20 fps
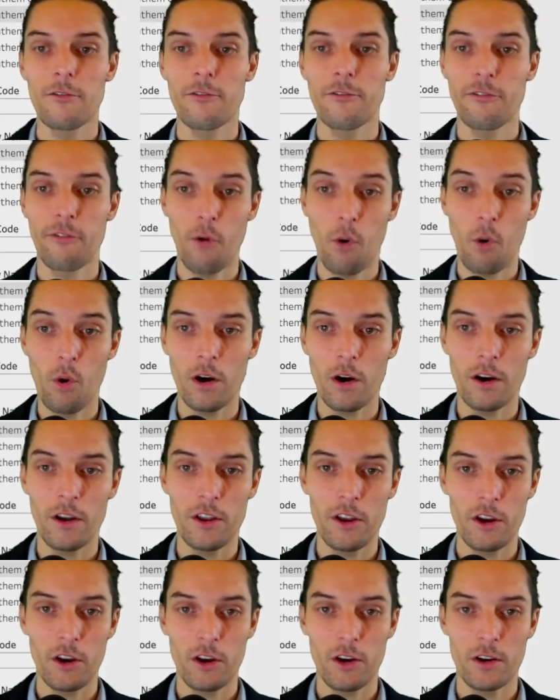for
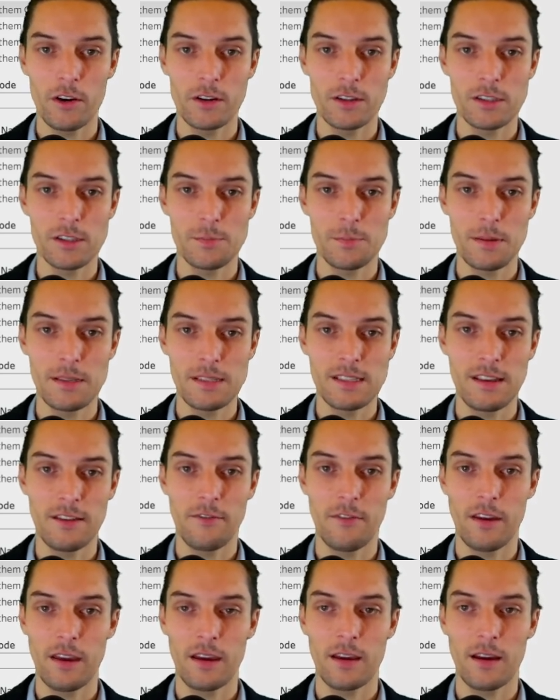your
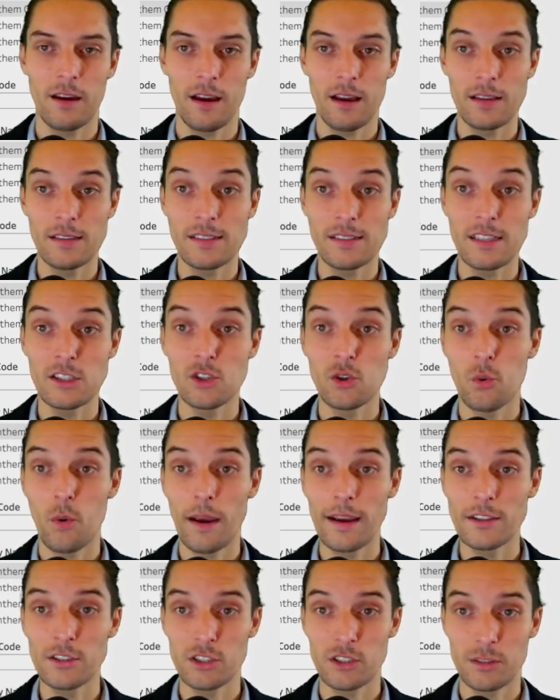specific
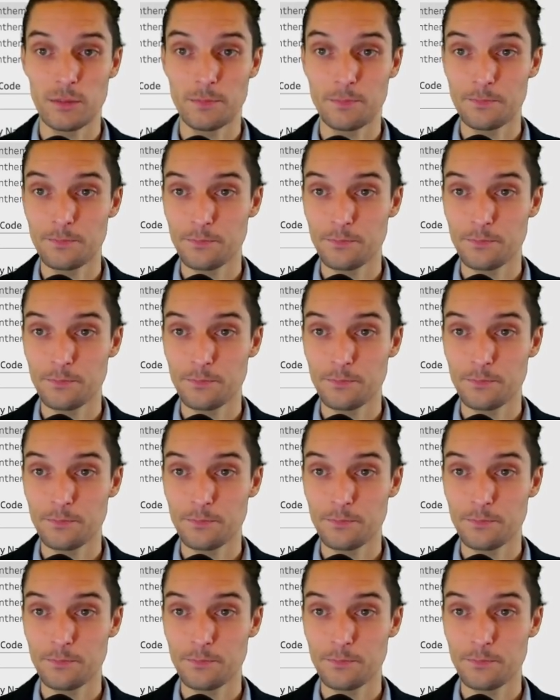situation.